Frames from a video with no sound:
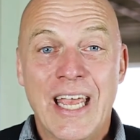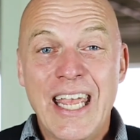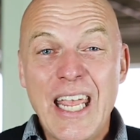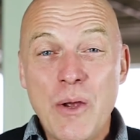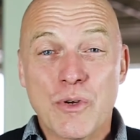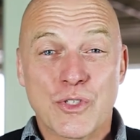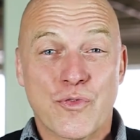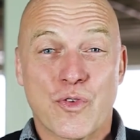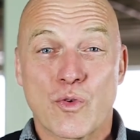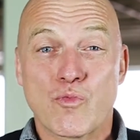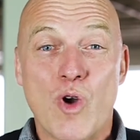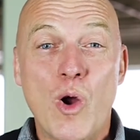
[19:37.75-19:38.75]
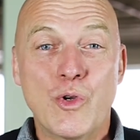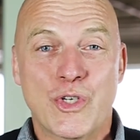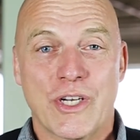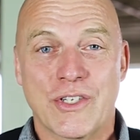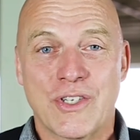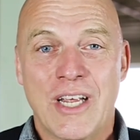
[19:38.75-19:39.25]
He was
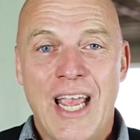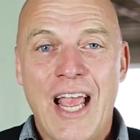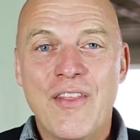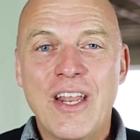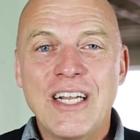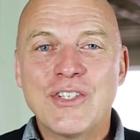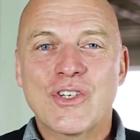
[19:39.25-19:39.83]
ferocious. And then he